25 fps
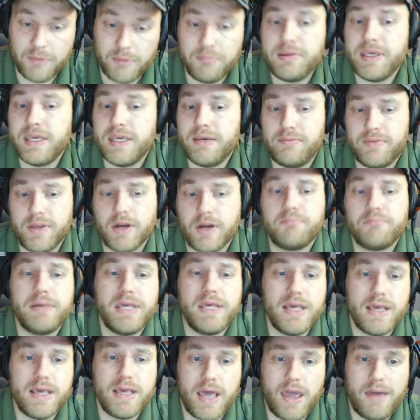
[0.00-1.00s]

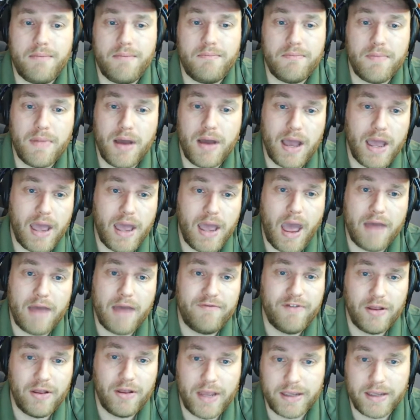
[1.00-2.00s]
B game. I
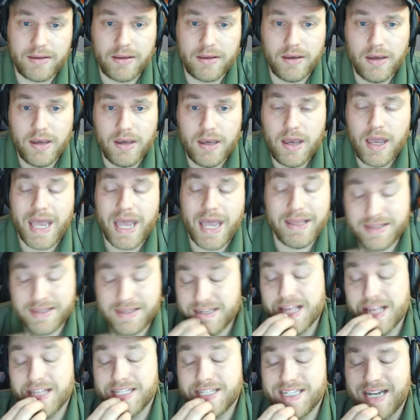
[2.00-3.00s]
felt like, and
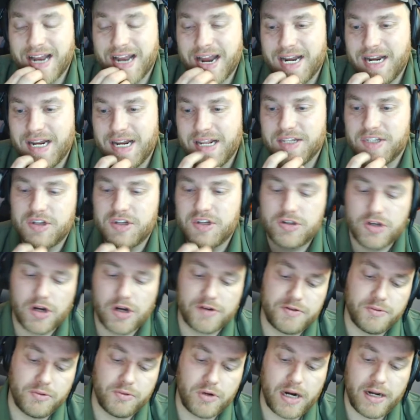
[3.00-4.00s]
Cincinnati needs to
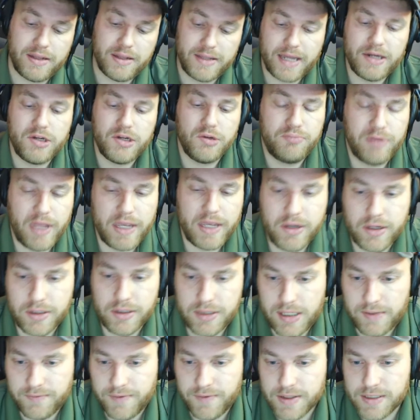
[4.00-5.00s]
deserve some credit. They do play good
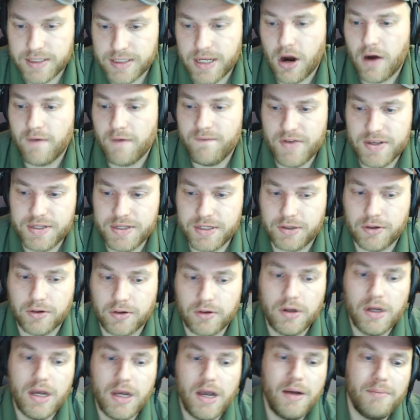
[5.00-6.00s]
defense. They are
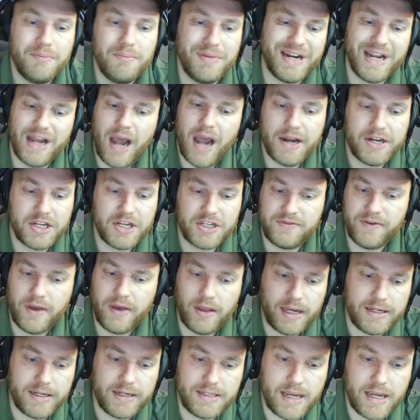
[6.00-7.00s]
physical, but I just felt
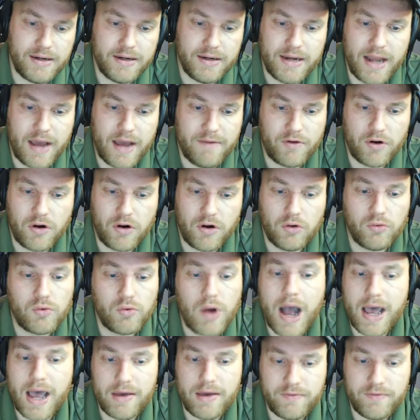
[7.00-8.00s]
like Dayton never
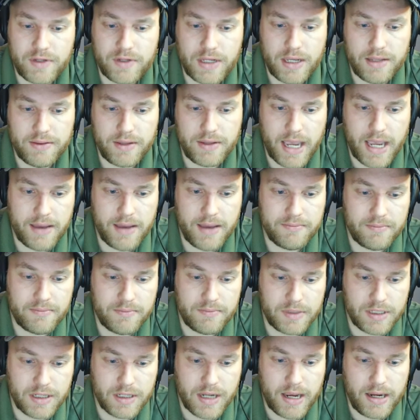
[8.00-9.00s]
arrived in the game
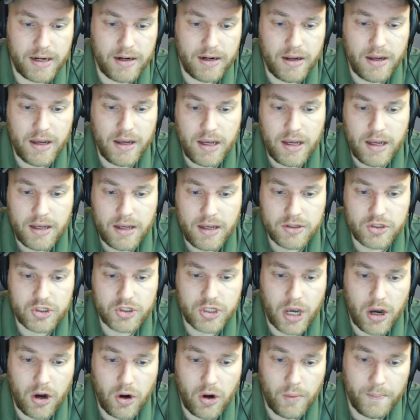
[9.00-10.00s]
tonight.
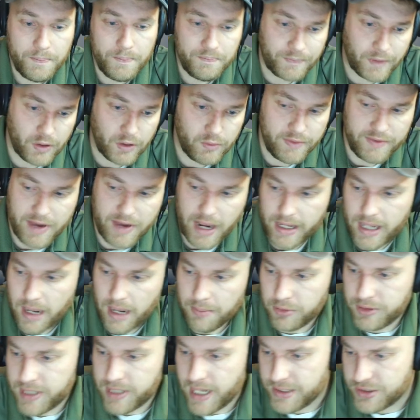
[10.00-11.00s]
So we've got a
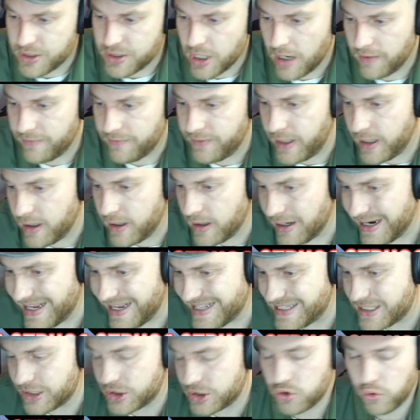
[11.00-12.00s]
couple days off here.
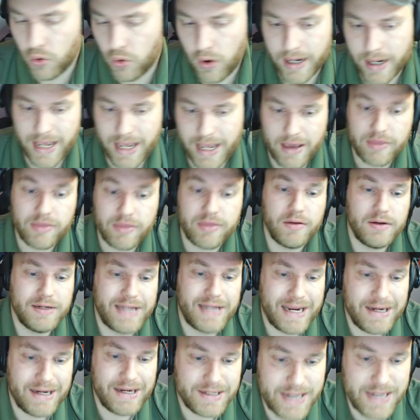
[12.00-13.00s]
It's the 20th.
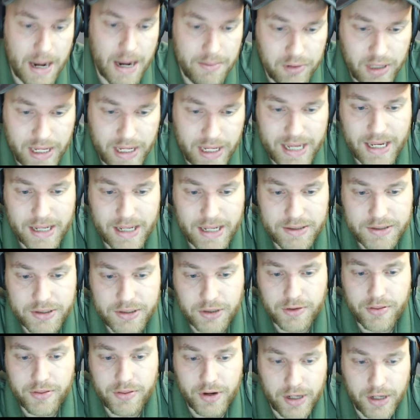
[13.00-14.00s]
Dayton does not play again
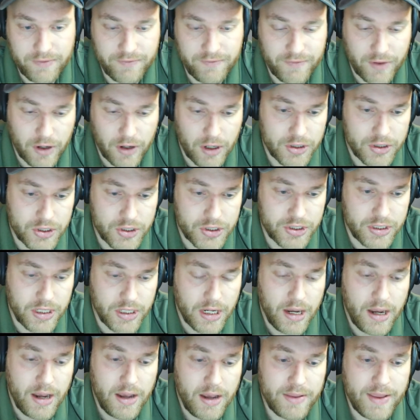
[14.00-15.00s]
until the 31st.
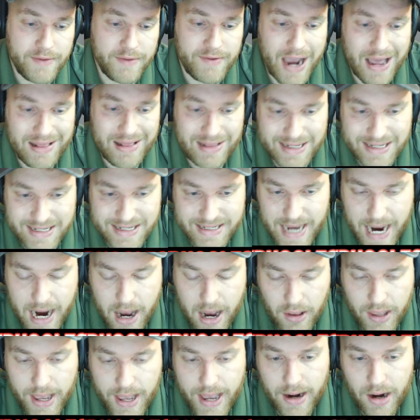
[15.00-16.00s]
They've got
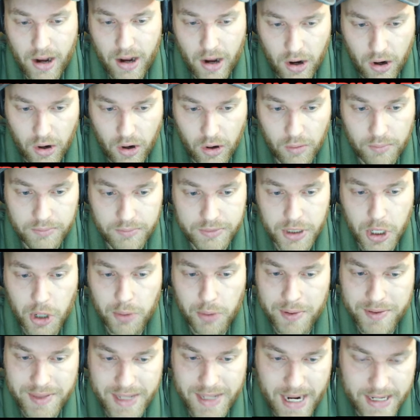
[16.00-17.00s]
LaSalle at home to
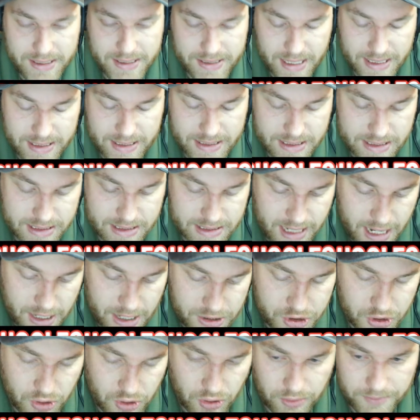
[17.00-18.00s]
open the A-10
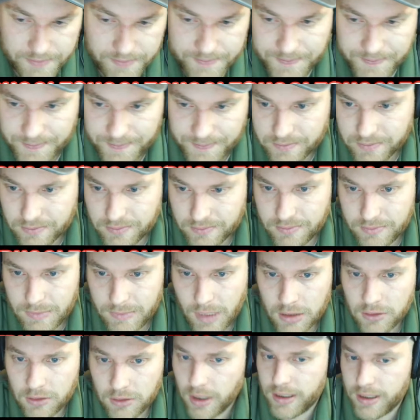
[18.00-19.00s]
schedule.
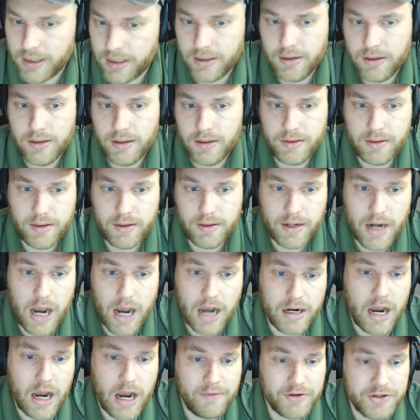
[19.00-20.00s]
Look, the
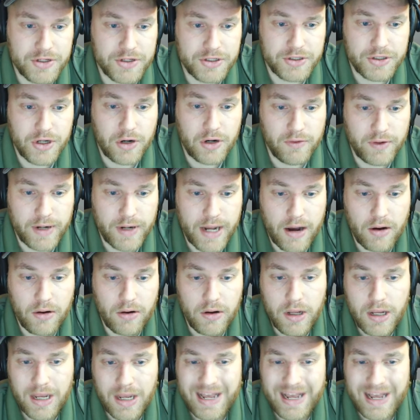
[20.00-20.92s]
non-conference is over now.